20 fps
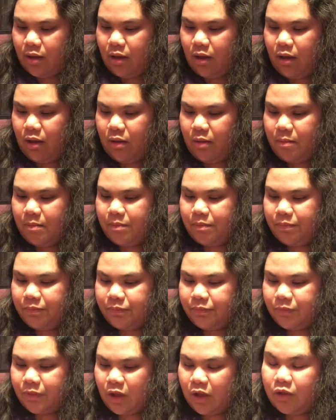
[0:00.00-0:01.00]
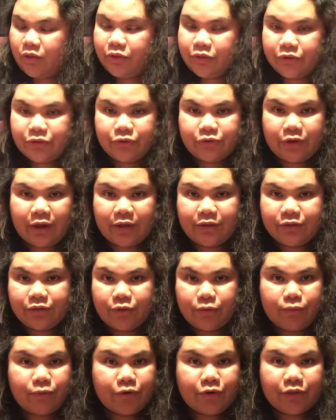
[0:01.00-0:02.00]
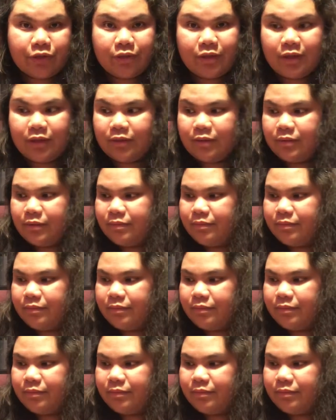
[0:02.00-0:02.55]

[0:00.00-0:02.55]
all the stress are worth it.